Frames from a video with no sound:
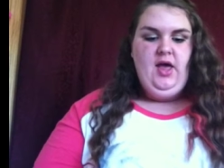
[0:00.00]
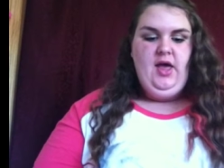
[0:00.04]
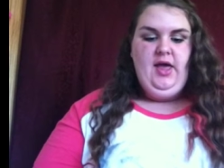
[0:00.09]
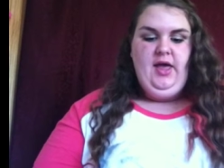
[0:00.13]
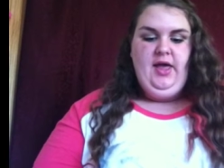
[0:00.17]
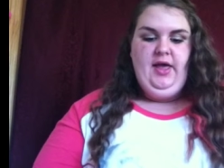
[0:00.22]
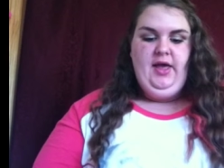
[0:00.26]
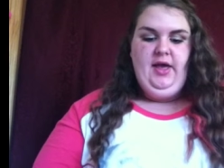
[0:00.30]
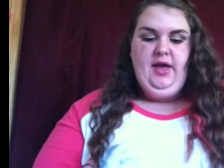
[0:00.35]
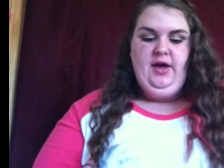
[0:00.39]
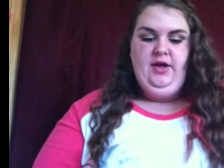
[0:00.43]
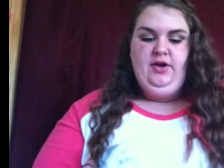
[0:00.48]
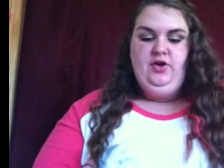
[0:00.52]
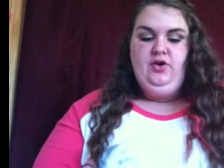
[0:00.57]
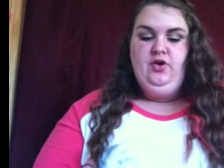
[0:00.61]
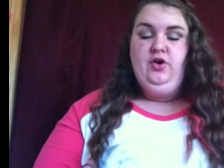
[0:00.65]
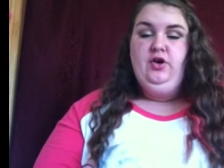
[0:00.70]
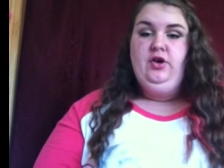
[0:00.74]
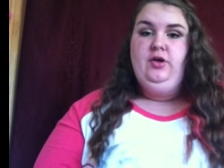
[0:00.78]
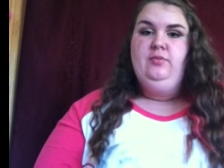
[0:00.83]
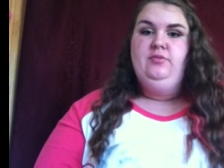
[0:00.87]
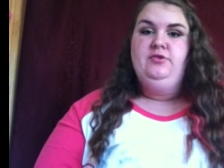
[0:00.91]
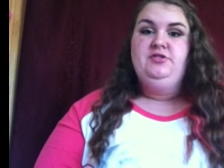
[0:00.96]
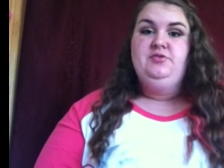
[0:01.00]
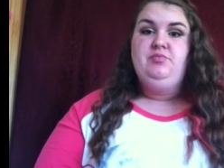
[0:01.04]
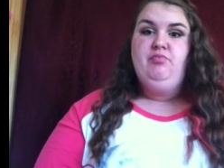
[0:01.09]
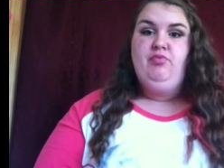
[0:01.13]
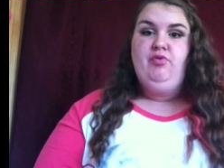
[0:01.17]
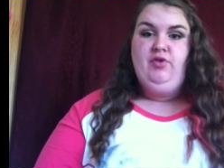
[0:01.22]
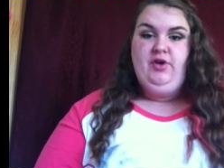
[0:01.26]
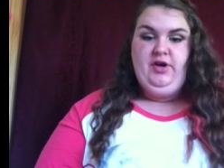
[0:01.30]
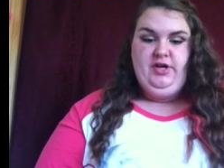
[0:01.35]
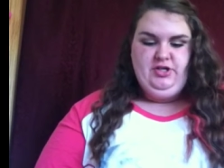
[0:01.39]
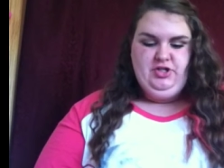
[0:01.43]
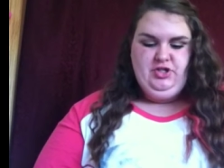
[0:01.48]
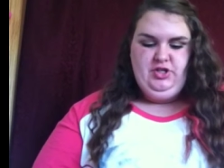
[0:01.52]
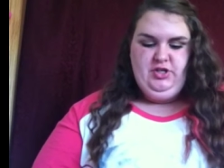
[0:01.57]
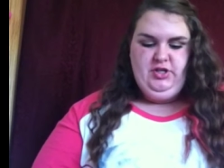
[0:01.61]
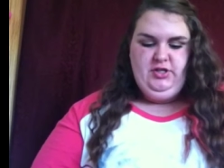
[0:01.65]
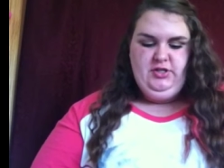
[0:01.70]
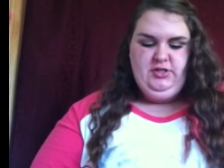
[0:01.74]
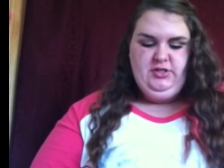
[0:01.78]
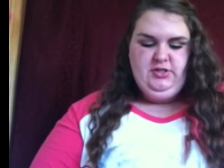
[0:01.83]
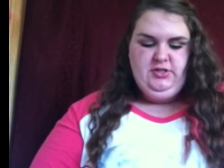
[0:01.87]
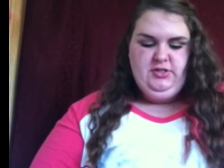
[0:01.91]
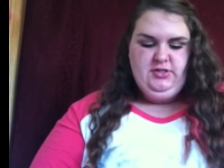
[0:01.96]
and her name was
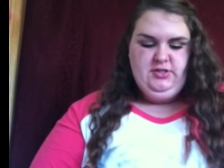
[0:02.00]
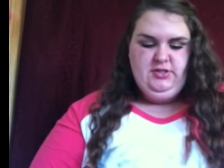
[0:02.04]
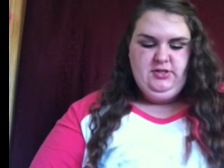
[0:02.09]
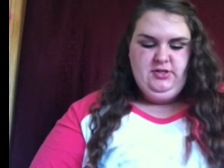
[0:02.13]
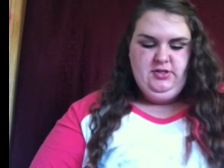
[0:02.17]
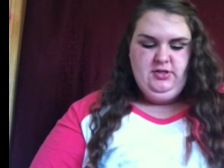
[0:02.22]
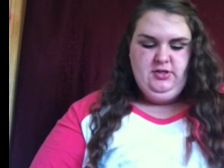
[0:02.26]
Precious.